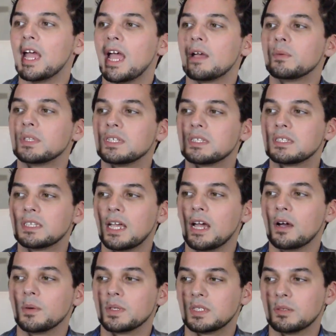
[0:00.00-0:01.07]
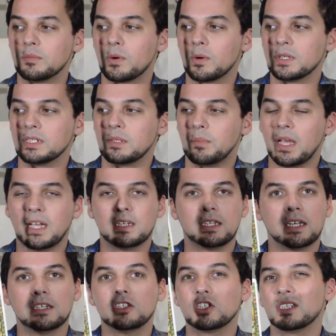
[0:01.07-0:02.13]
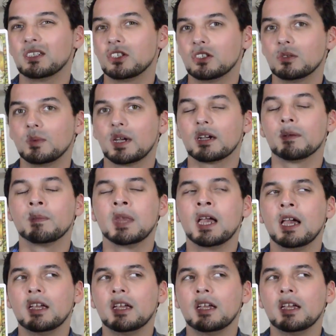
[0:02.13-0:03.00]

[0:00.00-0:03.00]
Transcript: And with the Sow, it's important to pay attention to where,